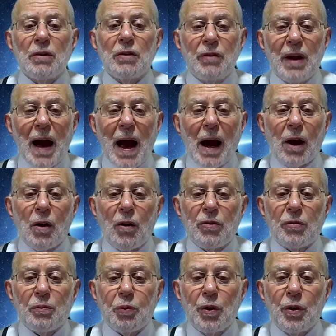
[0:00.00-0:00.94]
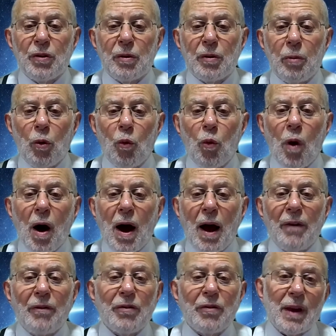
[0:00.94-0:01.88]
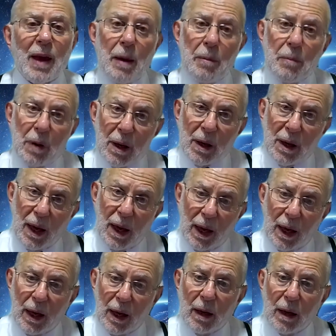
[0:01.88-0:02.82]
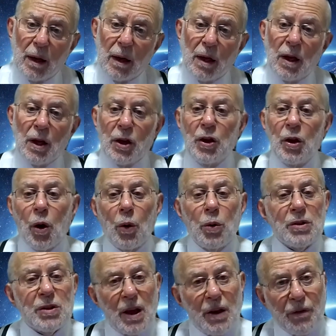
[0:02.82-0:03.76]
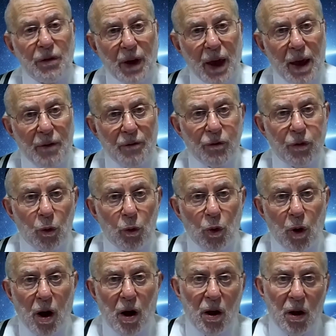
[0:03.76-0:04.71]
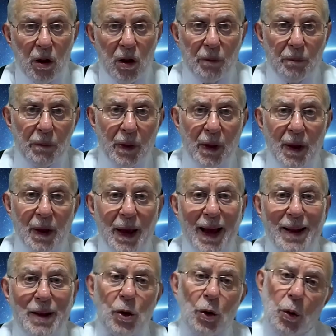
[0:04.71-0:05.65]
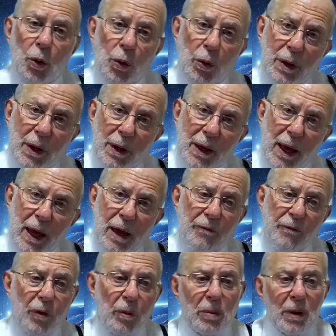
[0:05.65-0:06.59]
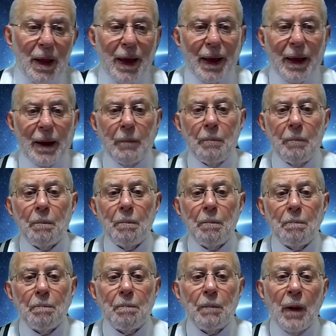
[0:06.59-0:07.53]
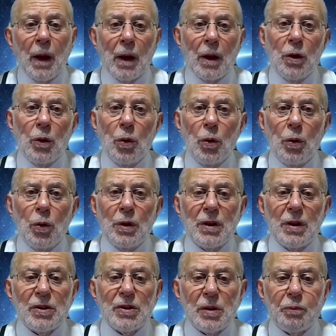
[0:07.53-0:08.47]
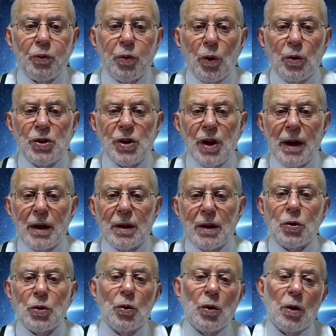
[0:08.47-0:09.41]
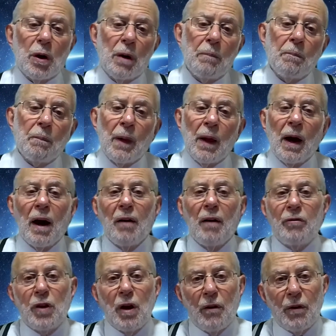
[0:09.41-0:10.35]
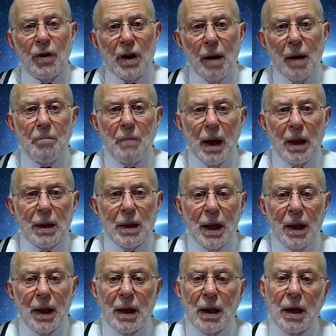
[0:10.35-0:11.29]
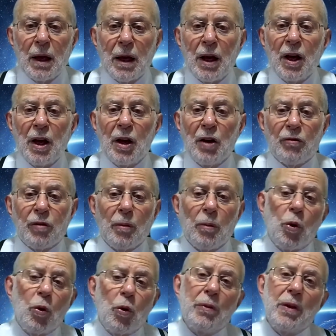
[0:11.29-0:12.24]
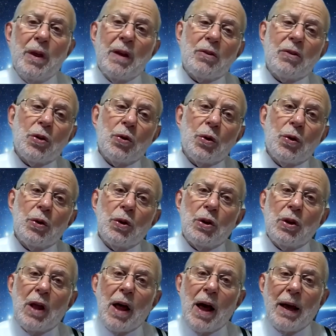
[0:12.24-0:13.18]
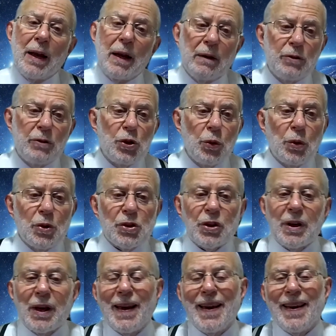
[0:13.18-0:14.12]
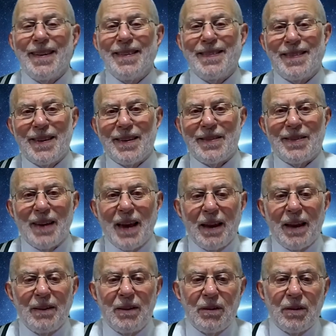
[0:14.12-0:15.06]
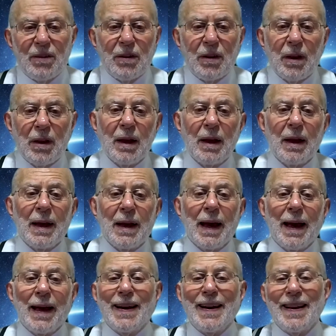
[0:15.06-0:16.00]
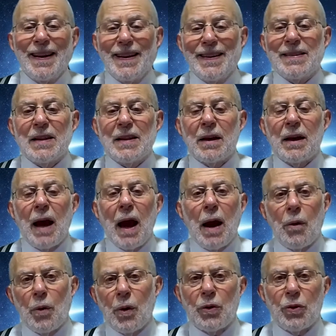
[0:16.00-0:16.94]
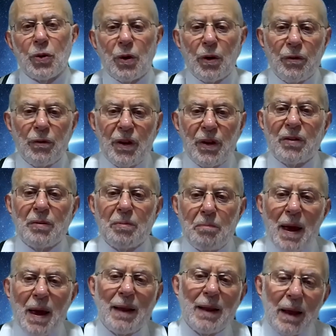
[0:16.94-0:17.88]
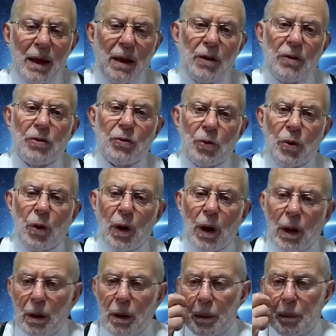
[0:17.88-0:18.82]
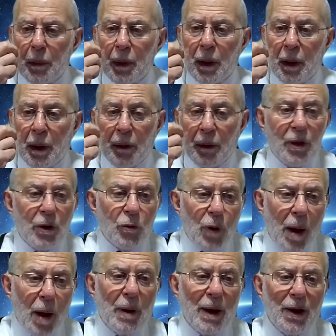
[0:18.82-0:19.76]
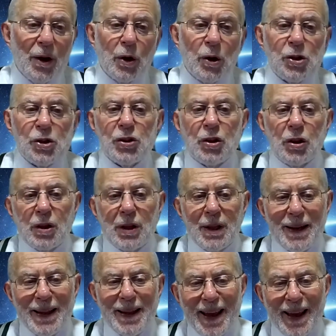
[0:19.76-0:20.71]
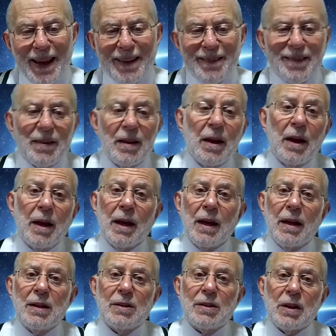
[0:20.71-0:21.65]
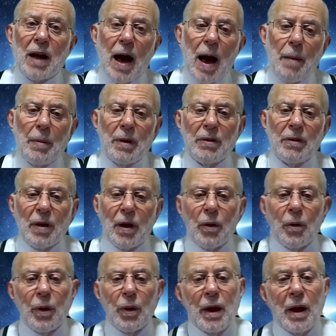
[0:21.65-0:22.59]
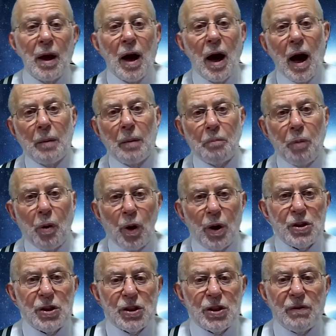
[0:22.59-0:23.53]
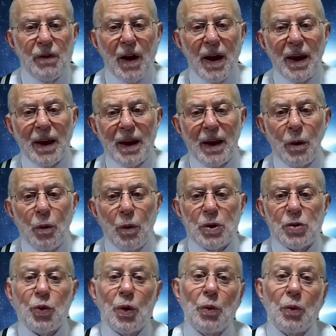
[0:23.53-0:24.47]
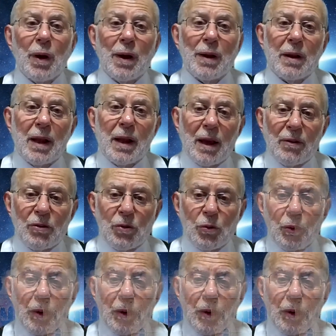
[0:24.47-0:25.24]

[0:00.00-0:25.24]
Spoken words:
of Yaakov's principal wives came a king. Yosef came from Rachel, and Yehuda came from Leah. Yehuda is the progenitor of David HaMelech, from whom the eternal line of Jewish kings descends, and it is the character of this Melech Yisrael that Rabbi Hirsch delineates in his commentary on Parshas Vayechi, which we read last